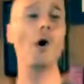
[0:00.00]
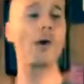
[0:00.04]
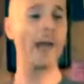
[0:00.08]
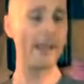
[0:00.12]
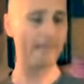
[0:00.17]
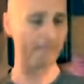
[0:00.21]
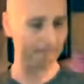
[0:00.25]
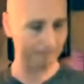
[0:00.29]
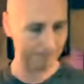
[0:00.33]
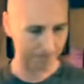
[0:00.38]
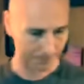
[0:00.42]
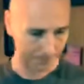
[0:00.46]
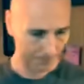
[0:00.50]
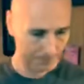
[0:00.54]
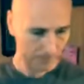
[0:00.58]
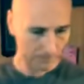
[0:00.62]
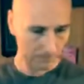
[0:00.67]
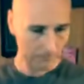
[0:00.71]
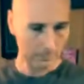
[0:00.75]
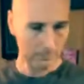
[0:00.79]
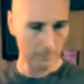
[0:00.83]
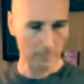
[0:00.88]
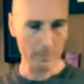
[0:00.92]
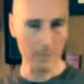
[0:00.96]
Okay.
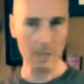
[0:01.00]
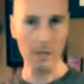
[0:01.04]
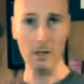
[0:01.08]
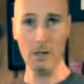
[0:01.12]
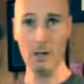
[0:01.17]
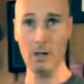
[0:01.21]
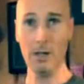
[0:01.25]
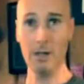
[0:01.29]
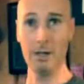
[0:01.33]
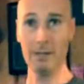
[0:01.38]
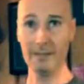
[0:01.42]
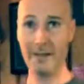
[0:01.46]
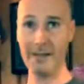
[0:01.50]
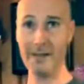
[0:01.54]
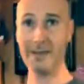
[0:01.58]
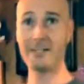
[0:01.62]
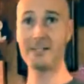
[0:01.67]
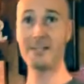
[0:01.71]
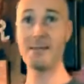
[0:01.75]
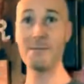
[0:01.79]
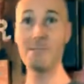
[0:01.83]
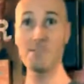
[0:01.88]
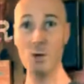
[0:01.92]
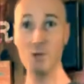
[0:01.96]
Like
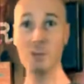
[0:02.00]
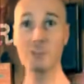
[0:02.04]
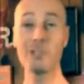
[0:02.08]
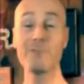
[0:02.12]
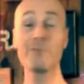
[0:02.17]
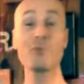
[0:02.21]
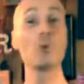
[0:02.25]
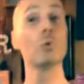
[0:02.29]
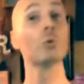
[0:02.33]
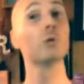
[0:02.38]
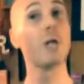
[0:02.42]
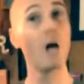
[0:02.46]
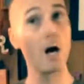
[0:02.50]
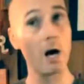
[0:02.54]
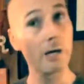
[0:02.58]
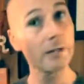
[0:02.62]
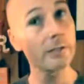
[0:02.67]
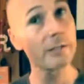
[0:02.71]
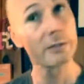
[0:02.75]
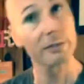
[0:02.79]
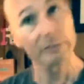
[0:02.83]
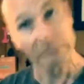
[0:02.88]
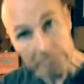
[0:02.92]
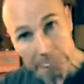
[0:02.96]
I said, most of you
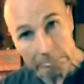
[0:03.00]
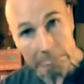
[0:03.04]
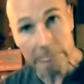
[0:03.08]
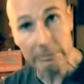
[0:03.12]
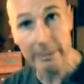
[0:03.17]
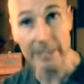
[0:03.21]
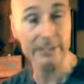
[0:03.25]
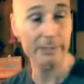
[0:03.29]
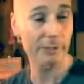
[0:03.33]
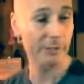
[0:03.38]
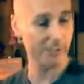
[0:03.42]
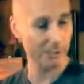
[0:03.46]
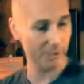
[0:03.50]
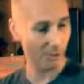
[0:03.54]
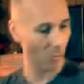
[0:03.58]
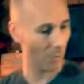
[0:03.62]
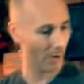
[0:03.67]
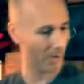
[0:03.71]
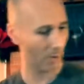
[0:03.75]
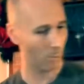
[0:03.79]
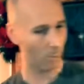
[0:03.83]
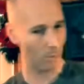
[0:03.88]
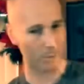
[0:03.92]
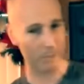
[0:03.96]
lost. That's just the
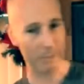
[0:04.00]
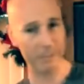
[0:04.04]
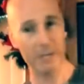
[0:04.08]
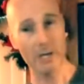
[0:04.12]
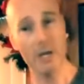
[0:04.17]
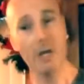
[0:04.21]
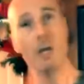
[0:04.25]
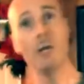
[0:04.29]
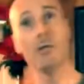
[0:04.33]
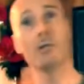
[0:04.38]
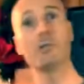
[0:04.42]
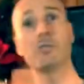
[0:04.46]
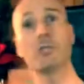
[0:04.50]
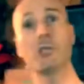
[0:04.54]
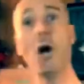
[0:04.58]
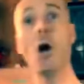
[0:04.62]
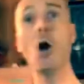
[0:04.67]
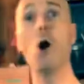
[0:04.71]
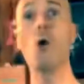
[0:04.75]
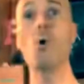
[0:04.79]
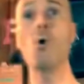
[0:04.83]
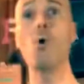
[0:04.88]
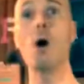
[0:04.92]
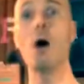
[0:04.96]
way it works.
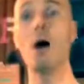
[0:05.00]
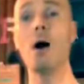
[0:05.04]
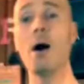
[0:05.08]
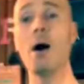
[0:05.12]
So,